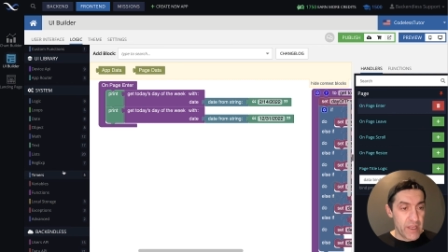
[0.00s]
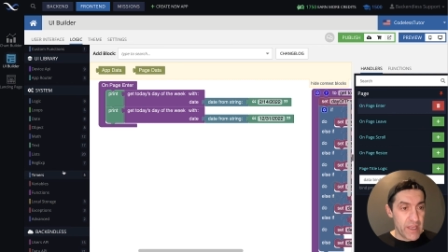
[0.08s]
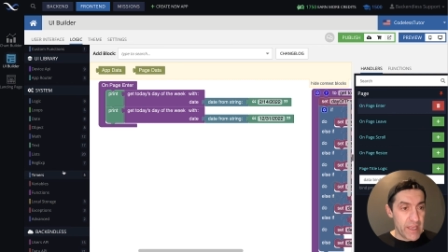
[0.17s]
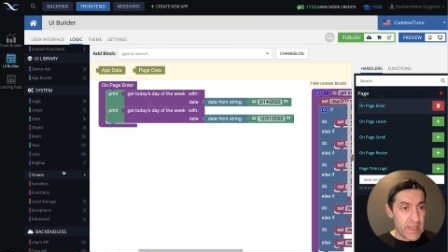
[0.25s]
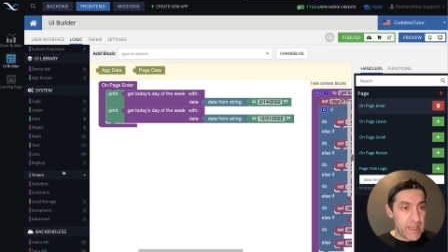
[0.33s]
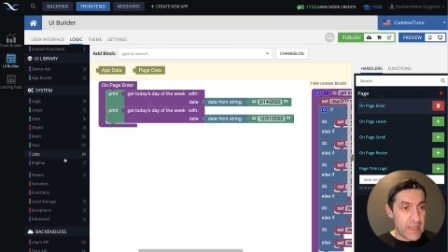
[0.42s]

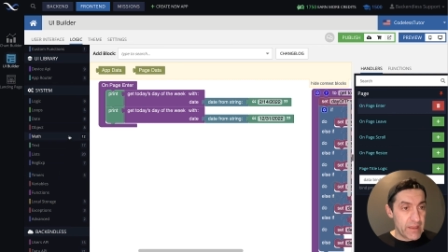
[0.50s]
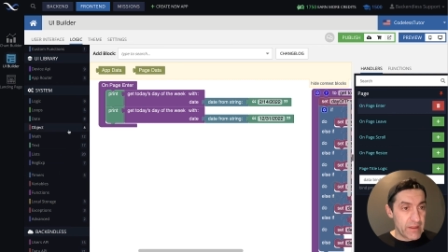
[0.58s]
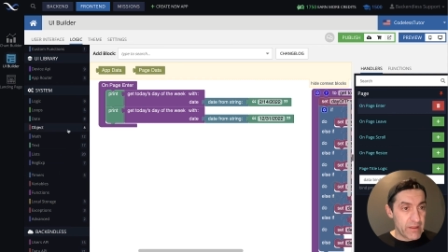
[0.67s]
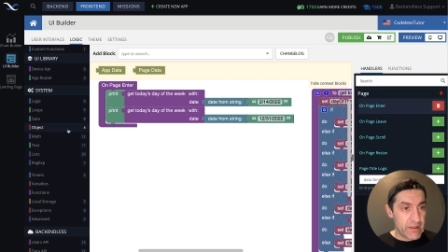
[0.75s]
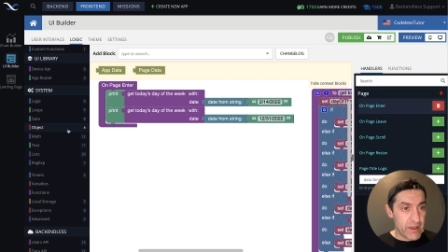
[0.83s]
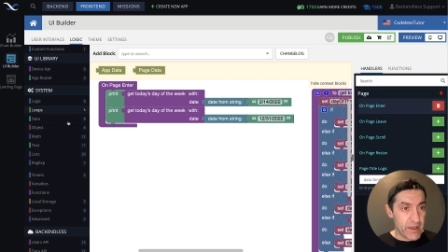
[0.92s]

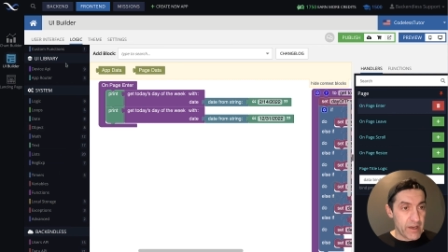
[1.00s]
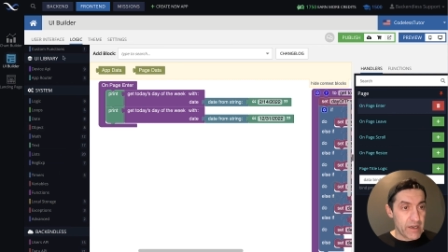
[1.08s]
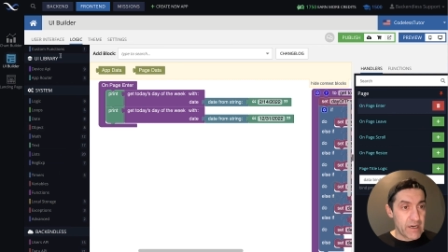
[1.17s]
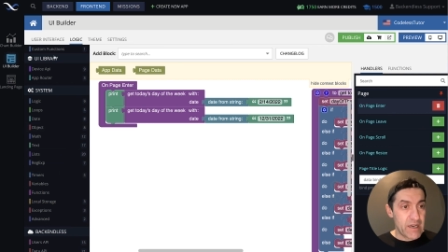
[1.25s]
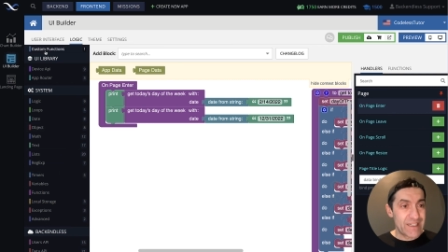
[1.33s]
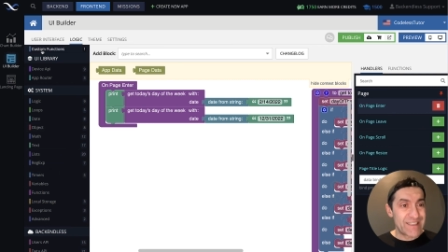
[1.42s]
in the
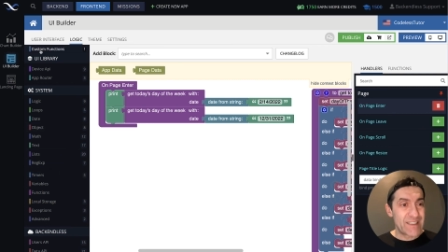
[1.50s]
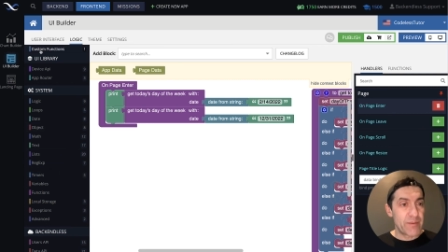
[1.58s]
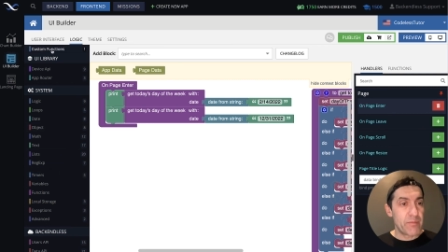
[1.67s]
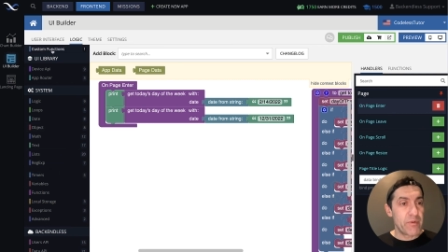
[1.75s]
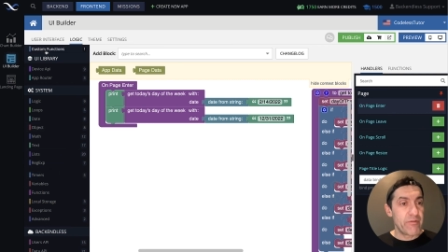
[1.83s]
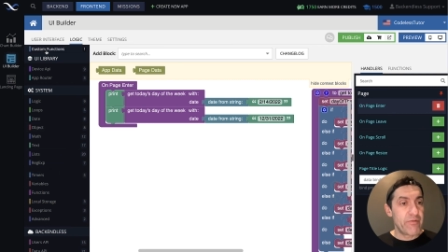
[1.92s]

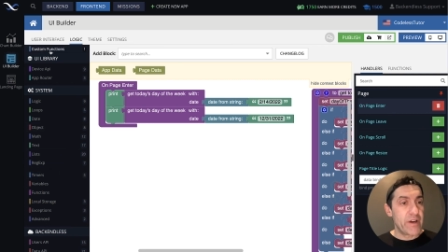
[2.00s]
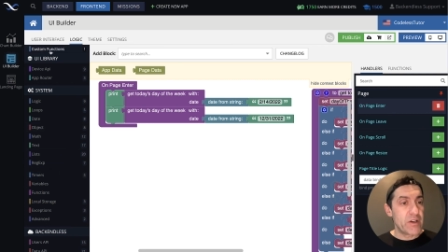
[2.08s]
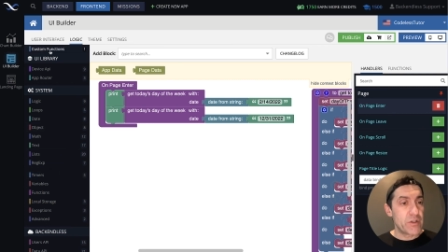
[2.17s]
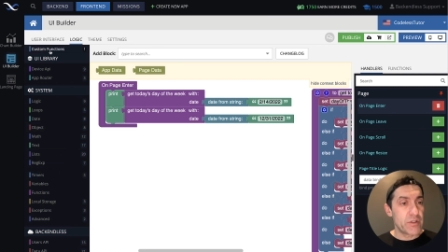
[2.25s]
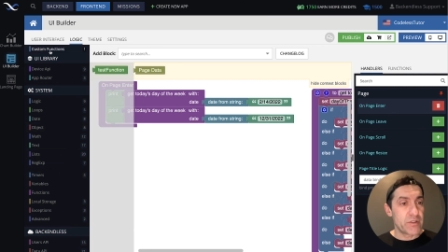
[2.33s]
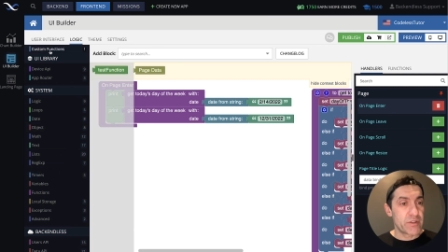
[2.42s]
custom
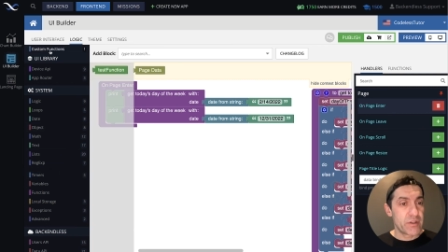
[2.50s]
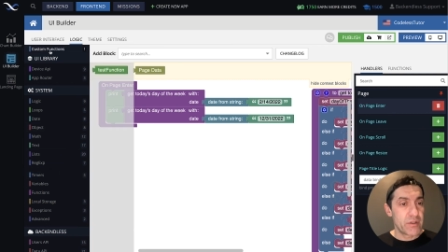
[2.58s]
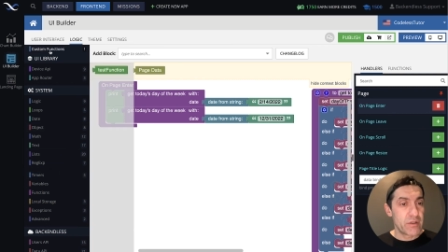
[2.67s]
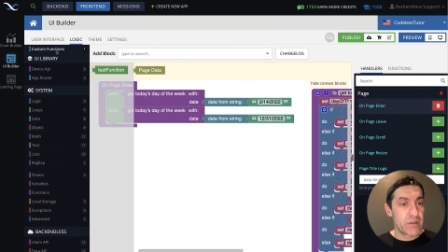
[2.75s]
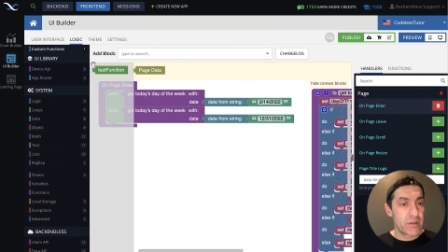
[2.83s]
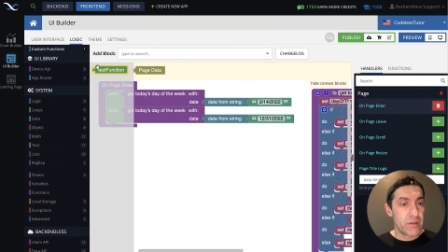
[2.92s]
functions,
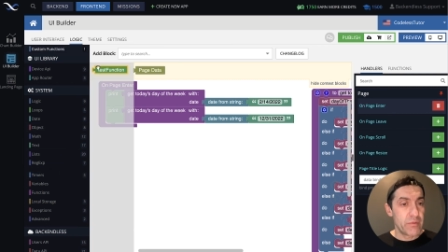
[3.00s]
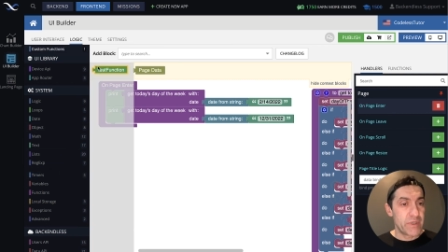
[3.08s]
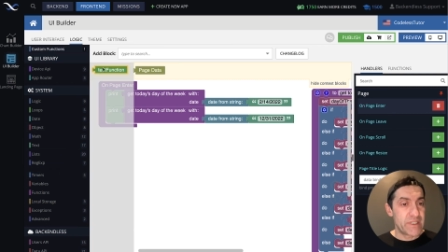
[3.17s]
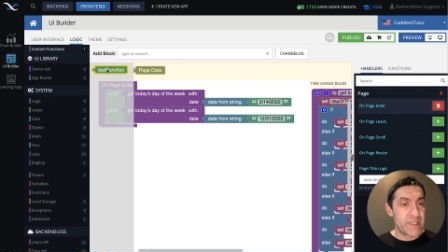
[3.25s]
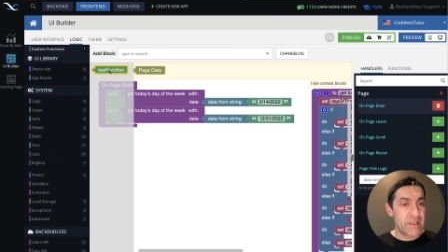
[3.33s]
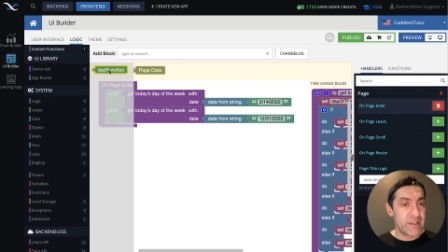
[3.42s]
we
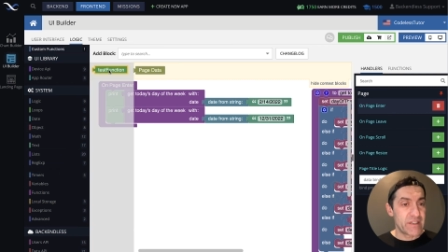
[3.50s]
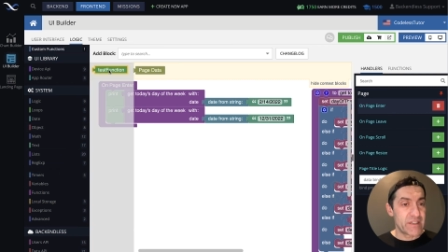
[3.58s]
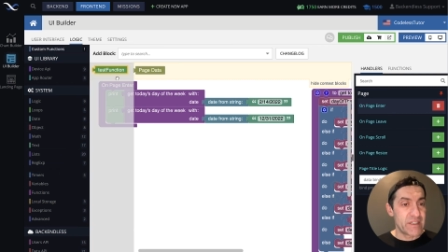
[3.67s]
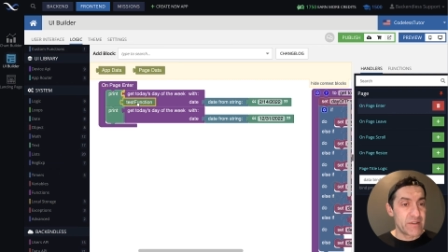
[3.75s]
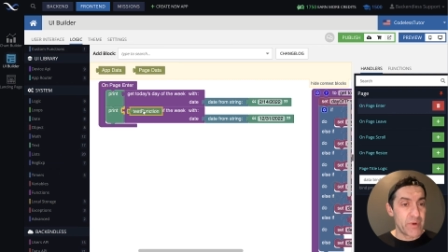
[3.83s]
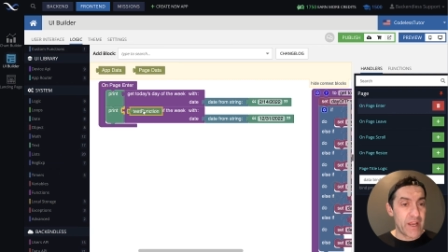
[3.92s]
see this,
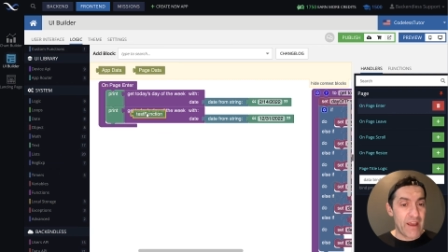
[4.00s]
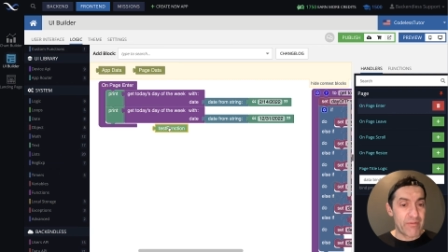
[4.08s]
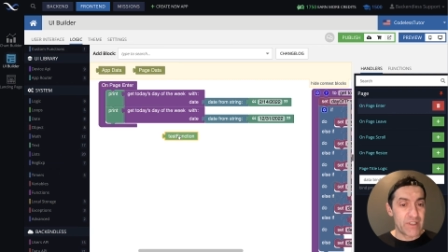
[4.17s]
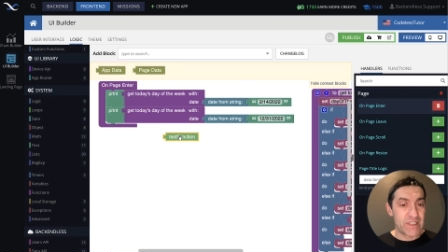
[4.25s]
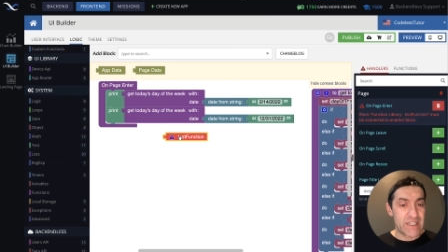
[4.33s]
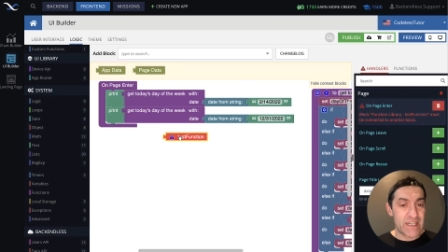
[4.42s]
we have
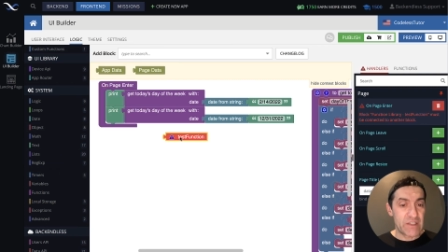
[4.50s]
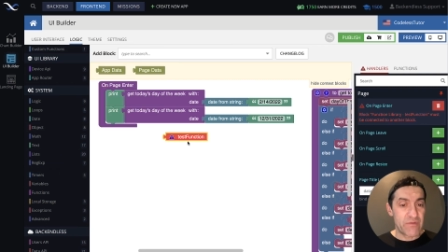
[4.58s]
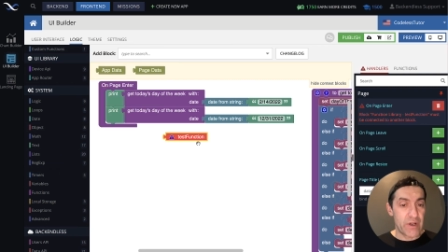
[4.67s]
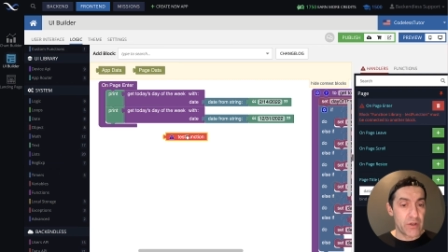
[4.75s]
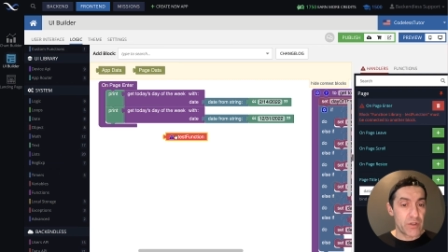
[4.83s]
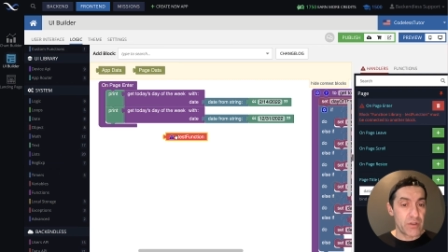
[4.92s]
this test
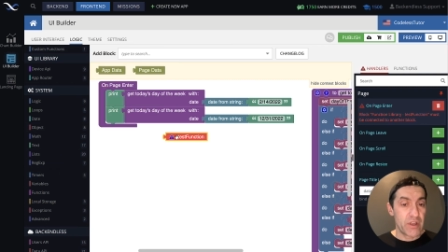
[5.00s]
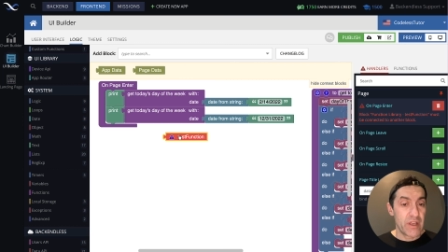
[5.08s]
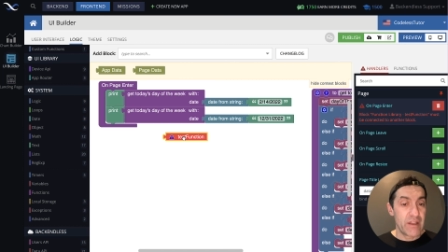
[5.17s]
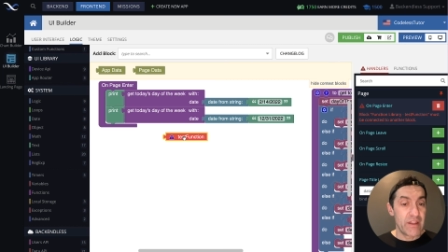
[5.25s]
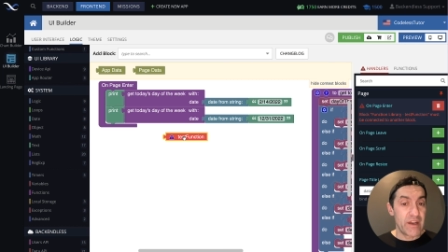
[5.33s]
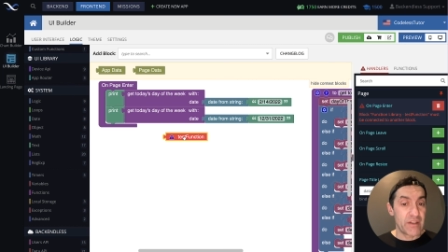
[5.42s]
function
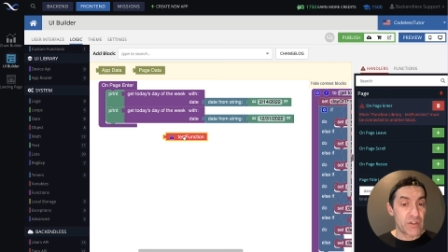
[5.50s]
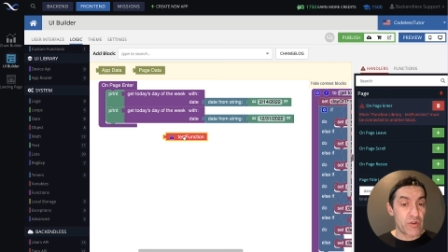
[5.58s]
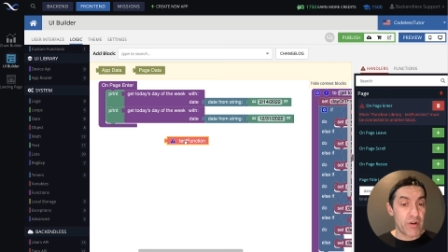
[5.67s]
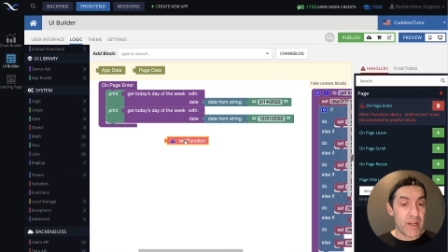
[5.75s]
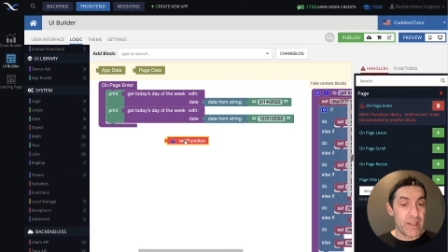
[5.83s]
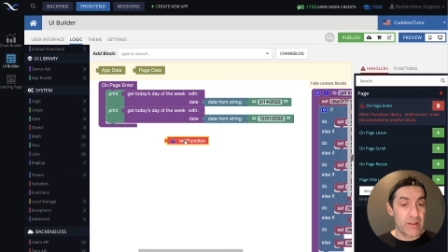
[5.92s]
that is
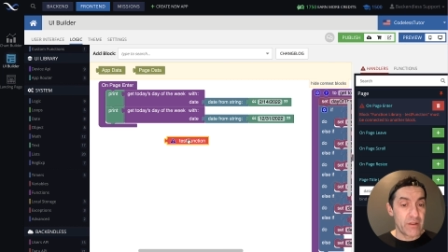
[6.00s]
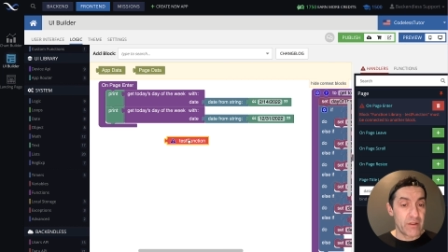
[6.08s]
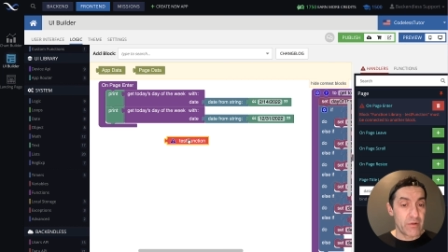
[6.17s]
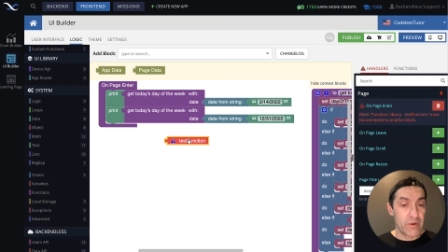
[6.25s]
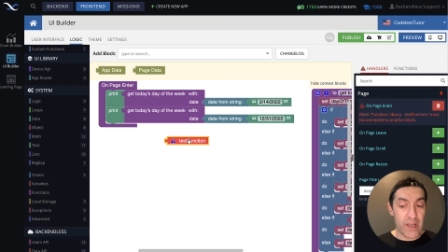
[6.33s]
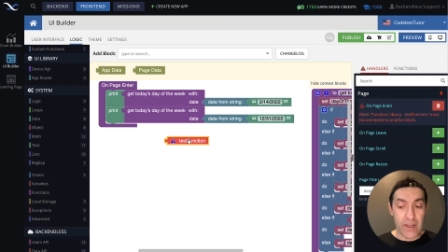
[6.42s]
green,
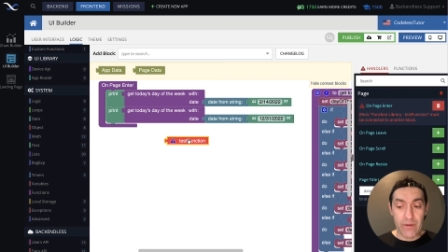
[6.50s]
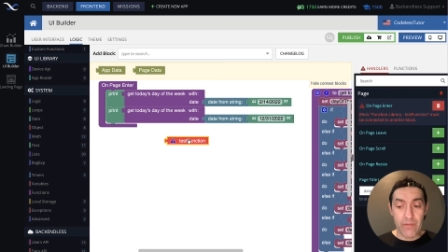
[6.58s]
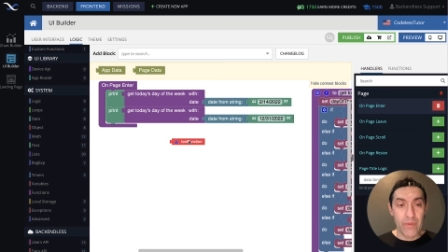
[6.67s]
okay?